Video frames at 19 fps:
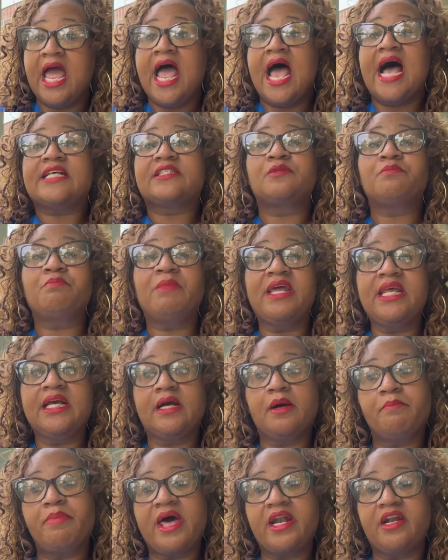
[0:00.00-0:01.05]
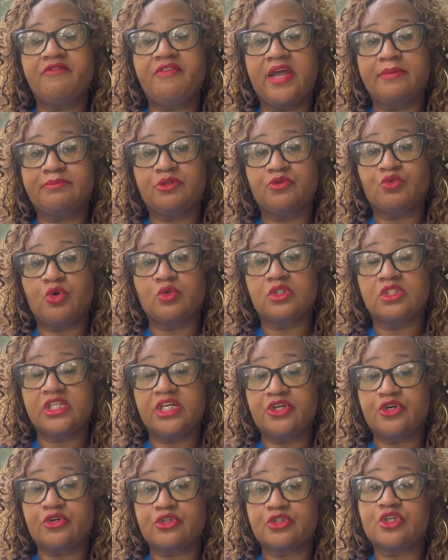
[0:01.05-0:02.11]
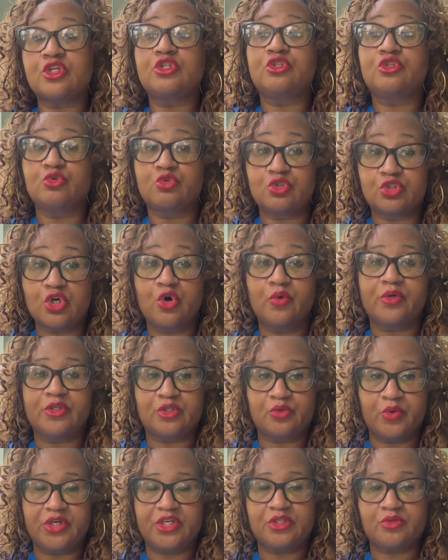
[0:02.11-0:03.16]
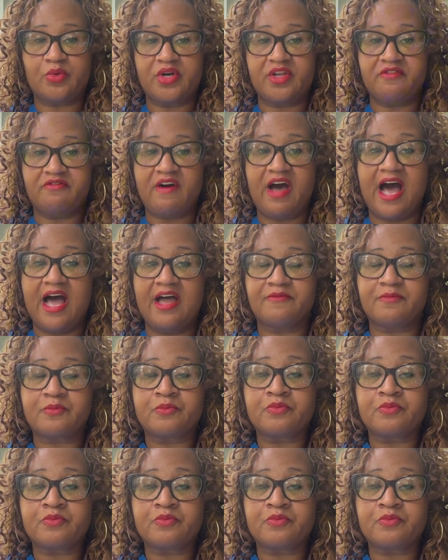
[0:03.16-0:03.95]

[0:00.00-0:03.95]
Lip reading: as many competitive Hampton Roads lenders do so in 2025.